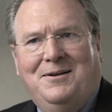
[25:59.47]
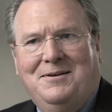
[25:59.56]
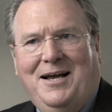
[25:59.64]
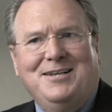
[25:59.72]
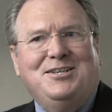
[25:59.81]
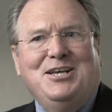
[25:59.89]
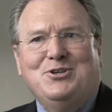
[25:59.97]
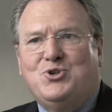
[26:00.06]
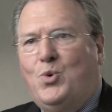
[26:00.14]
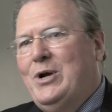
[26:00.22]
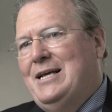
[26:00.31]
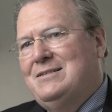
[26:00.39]

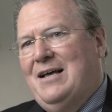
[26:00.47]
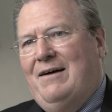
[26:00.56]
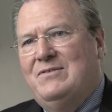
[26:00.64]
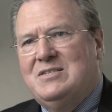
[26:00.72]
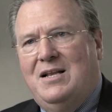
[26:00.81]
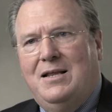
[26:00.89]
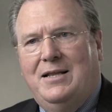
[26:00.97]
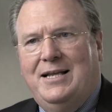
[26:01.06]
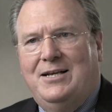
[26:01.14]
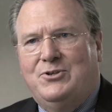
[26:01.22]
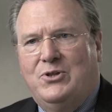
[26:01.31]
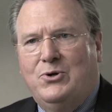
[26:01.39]
1920s, obviously
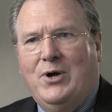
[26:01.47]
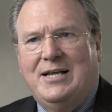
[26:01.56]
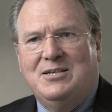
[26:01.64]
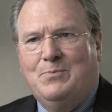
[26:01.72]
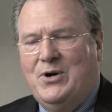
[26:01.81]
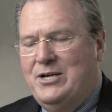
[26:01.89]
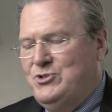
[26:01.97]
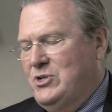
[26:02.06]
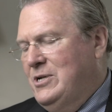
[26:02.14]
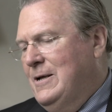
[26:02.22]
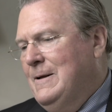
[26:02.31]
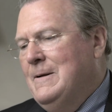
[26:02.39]
leading to the Great
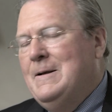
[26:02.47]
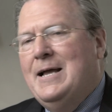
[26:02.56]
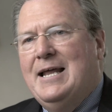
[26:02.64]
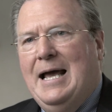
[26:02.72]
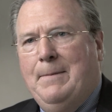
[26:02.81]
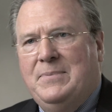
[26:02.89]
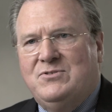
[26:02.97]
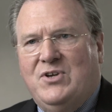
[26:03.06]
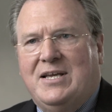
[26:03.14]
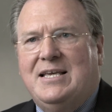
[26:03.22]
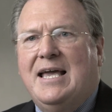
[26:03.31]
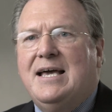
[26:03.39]
Depression. It happens
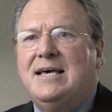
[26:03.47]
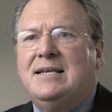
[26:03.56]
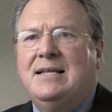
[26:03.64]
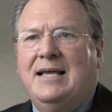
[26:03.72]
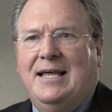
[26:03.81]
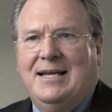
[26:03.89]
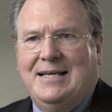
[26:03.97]
again and